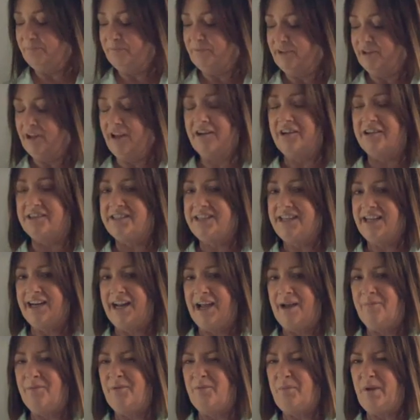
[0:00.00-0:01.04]
Like I said, I
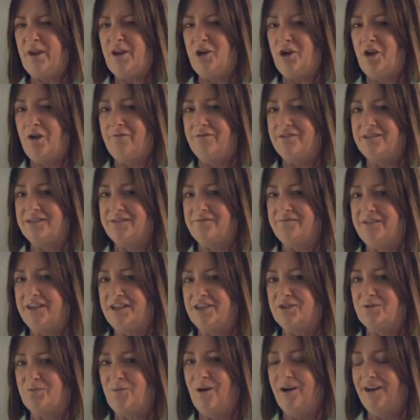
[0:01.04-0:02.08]
am a bit nervous of
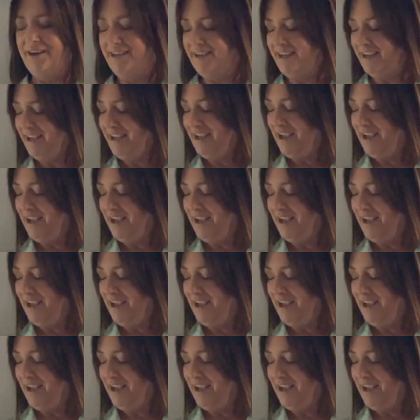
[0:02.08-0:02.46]
this one.